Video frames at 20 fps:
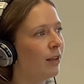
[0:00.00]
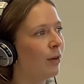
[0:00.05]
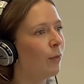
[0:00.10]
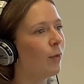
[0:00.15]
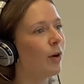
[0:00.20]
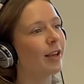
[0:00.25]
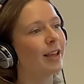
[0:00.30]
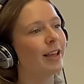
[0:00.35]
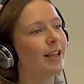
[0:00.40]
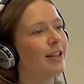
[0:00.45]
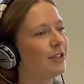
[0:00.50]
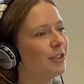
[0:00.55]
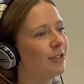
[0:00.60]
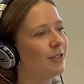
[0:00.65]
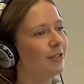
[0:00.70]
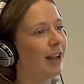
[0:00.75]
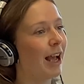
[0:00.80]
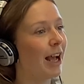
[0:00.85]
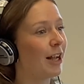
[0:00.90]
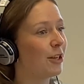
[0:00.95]
Working
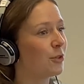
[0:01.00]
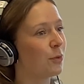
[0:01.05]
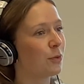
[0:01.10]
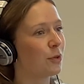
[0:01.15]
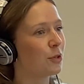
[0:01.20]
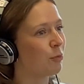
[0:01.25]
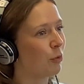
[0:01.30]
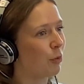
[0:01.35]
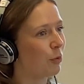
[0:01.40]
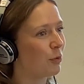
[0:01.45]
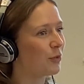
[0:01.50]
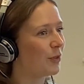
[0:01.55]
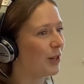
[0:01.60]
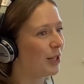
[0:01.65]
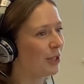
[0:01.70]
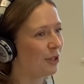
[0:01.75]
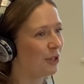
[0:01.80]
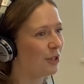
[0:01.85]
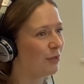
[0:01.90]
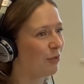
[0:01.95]
at TalkSport was
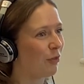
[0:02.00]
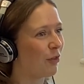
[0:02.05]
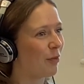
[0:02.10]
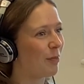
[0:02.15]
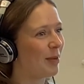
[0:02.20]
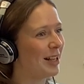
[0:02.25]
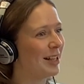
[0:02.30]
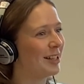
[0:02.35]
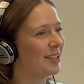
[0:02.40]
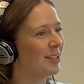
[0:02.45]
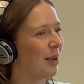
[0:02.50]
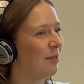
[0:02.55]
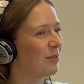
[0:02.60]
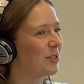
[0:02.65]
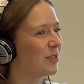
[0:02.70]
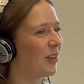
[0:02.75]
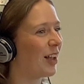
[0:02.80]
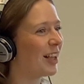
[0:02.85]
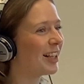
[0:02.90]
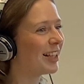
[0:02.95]
really useful for me in
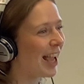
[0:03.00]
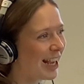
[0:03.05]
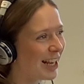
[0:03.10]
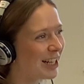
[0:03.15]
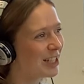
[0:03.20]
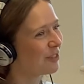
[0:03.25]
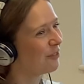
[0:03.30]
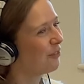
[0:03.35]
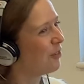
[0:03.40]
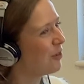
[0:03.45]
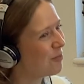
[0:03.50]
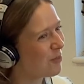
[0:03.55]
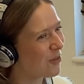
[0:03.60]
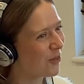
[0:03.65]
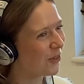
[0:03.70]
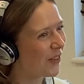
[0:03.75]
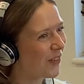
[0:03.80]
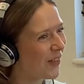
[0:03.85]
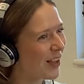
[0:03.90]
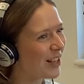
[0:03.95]
terms of like getting into
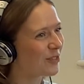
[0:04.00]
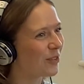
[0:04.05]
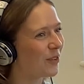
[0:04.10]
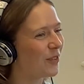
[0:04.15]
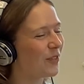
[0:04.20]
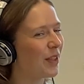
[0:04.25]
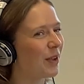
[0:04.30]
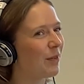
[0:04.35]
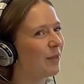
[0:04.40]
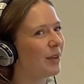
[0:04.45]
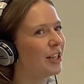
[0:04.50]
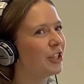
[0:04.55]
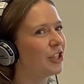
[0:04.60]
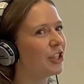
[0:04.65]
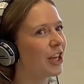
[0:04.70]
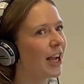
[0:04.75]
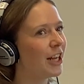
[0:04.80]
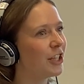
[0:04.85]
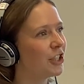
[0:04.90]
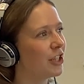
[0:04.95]
football and that sort of thing,
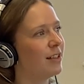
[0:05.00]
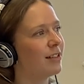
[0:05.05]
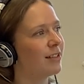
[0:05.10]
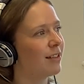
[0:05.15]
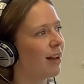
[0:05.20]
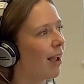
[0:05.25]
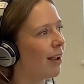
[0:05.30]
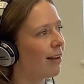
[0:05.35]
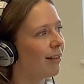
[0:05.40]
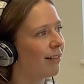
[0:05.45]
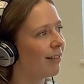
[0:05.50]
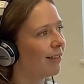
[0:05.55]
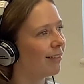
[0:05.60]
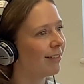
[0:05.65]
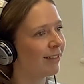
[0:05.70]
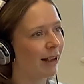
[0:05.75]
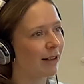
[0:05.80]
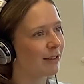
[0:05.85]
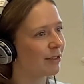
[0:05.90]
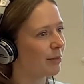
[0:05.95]
which actually is like
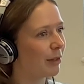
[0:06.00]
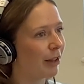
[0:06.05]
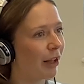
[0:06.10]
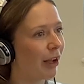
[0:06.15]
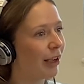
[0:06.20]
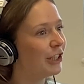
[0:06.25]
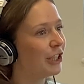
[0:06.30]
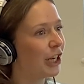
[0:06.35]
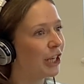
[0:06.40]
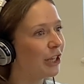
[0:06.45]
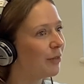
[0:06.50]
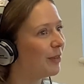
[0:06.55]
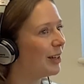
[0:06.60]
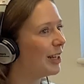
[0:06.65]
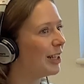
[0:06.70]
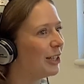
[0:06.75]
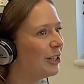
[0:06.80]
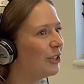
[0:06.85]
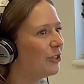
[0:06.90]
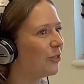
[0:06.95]
now something that I
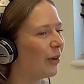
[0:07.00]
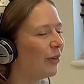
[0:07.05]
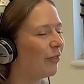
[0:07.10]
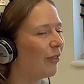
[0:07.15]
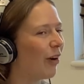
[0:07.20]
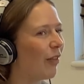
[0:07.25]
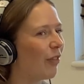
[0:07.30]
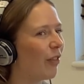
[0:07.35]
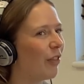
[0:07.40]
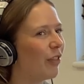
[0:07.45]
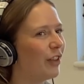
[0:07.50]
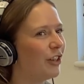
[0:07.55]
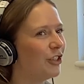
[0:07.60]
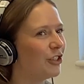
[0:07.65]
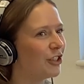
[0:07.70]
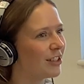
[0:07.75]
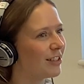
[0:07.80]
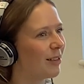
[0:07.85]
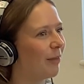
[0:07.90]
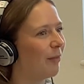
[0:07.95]
genuinely enjoy rather than
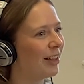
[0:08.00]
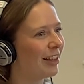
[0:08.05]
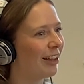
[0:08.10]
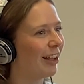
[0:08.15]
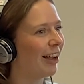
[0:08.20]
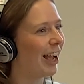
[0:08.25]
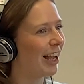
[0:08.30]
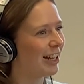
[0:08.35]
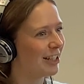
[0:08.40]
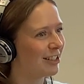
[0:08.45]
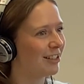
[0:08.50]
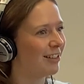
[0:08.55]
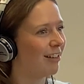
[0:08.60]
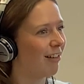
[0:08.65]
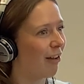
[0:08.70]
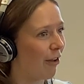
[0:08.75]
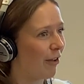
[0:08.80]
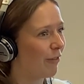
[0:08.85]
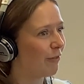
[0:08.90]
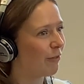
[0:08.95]
just something that I had to
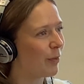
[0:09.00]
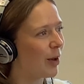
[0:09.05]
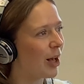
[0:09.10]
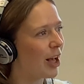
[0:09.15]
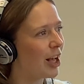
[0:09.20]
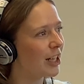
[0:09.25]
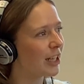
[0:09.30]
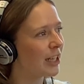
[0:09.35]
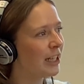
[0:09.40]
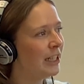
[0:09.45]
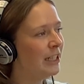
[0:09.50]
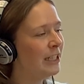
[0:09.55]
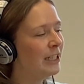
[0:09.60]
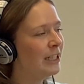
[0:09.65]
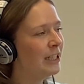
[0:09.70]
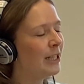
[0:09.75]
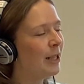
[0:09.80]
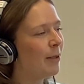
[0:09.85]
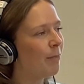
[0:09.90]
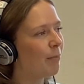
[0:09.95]
learn for work.
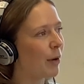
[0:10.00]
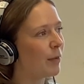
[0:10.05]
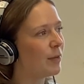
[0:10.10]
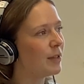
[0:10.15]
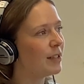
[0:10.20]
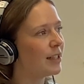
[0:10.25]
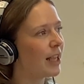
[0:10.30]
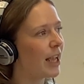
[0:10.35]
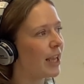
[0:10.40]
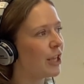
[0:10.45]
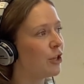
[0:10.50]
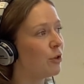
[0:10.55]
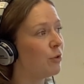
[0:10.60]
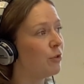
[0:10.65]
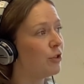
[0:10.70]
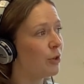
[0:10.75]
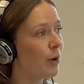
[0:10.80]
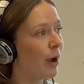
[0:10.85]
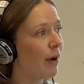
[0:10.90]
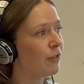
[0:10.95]
Mm-hmm. But I would say you
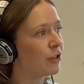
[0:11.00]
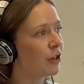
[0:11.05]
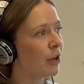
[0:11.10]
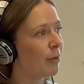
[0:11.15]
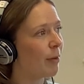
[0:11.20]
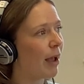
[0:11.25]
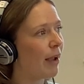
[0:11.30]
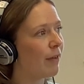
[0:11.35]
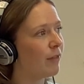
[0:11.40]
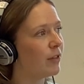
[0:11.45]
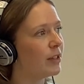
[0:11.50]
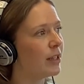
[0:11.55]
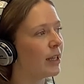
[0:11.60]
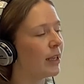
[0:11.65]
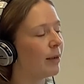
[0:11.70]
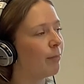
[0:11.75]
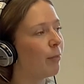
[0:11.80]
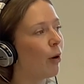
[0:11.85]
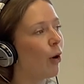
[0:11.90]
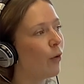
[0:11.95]
do have to know about
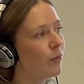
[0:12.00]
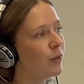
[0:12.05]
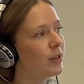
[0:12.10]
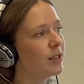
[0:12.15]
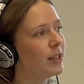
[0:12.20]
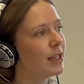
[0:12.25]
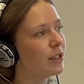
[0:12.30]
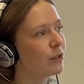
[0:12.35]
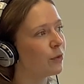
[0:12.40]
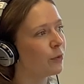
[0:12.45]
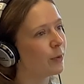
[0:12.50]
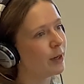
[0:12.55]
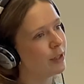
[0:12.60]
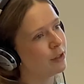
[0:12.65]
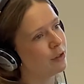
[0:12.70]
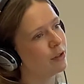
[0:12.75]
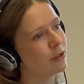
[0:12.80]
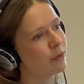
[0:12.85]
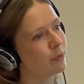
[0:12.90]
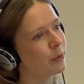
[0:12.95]
everything, but obviously it's
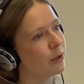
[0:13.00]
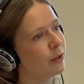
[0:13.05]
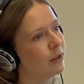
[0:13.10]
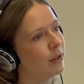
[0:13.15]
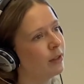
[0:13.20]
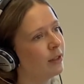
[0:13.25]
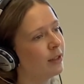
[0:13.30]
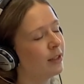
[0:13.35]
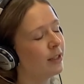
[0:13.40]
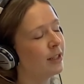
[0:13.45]
always useful